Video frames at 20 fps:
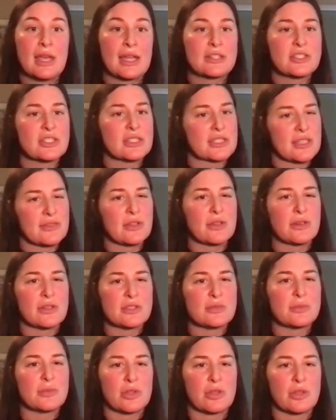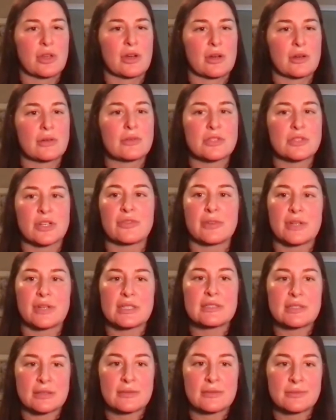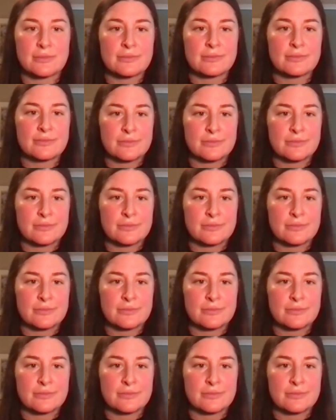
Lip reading: and just give you a smoother surface.